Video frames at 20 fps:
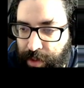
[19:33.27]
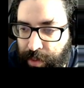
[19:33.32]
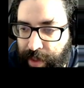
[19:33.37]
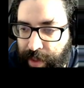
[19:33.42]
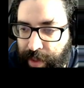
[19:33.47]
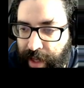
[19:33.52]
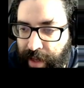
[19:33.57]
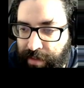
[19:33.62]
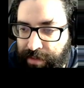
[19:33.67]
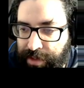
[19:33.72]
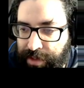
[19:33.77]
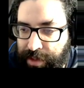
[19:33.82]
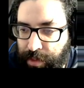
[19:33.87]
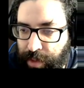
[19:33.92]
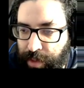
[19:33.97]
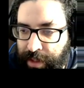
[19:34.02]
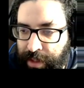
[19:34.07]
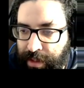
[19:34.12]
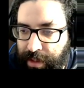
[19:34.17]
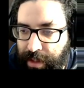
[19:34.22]
So we have
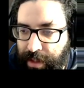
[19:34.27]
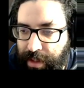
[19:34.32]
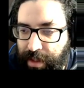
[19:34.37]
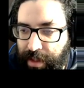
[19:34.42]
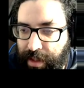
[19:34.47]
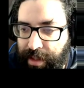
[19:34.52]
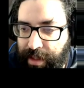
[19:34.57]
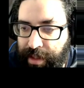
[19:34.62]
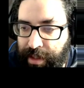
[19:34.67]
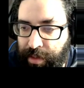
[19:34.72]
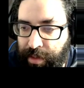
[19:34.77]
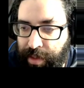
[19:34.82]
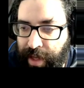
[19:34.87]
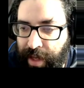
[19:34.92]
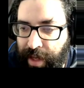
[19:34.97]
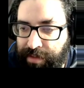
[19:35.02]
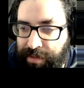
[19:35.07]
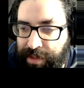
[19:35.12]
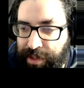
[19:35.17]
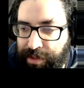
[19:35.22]
C1, here
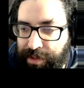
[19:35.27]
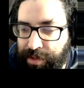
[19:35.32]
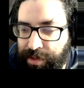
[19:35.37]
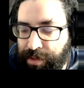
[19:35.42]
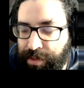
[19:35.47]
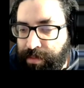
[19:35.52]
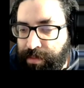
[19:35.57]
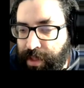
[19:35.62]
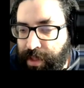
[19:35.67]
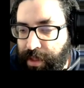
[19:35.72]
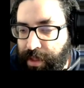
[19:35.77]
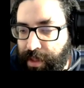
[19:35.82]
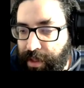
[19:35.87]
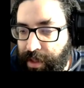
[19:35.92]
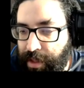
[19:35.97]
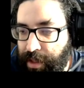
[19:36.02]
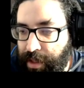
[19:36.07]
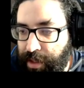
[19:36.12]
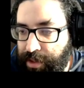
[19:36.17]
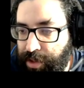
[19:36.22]
we have C2.
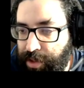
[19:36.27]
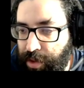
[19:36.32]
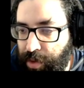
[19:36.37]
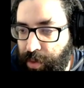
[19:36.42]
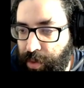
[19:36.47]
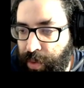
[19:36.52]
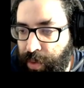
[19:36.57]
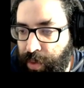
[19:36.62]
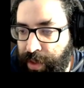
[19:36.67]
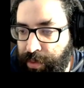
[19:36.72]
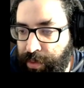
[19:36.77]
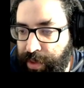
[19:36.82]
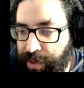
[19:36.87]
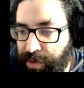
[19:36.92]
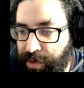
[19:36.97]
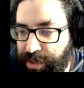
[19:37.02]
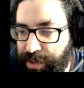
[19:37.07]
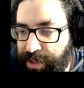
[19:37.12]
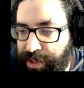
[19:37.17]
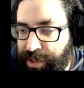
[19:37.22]
So when
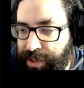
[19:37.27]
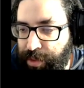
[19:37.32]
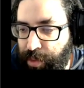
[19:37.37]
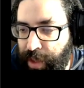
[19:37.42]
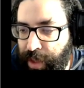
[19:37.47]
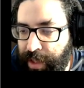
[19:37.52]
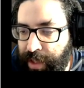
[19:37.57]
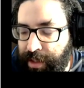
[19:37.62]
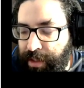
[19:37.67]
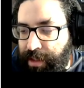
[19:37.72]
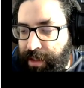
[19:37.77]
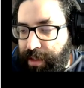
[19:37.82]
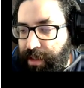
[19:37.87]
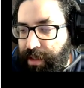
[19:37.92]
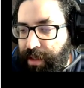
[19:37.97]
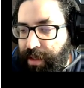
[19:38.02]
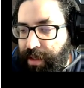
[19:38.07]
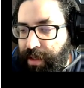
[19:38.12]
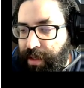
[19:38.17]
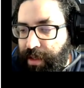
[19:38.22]
we do C1
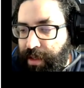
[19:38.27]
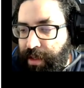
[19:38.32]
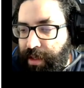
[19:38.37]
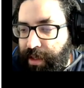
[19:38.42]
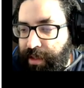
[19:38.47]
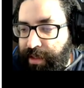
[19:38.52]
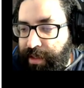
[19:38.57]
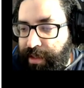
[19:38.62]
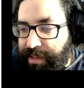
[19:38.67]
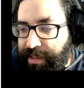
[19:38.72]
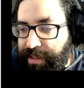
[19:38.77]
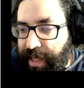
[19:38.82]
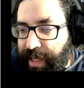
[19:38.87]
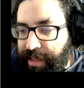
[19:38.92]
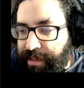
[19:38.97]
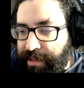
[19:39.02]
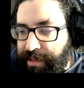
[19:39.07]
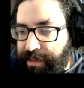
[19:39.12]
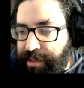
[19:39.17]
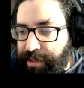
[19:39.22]

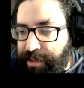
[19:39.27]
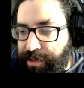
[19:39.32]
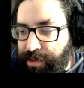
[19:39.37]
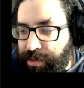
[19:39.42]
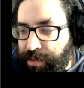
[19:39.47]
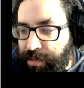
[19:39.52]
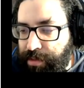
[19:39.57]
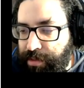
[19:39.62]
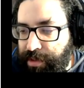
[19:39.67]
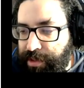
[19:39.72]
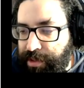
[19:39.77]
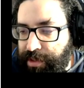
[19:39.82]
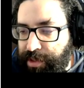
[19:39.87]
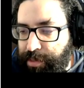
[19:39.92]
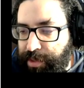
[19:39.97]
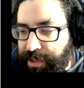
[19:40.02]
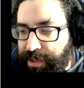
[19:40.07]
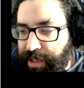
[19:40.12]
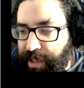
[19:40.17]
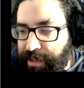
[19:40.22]
intersecting C2, this
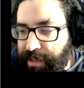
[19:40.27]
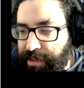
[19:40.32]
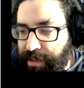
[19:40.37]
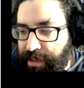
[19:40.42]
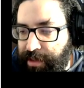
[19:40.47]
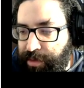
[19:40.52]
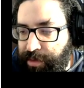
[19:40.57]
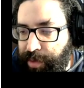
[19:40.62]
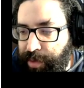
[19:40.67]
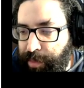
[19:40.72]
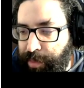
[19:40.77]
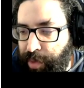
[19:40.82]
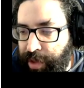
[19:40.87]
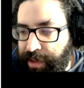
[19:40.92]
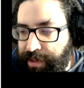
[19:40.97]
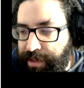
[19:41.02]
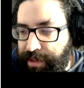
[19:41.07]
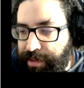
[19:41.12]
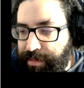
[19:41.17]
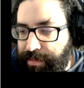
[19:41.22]
is precisely 3
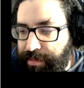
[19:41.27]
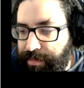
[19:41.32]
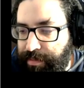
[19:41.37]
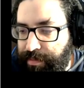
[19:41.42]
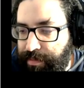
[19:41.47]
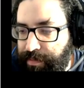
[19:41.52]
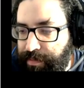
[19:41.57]
points.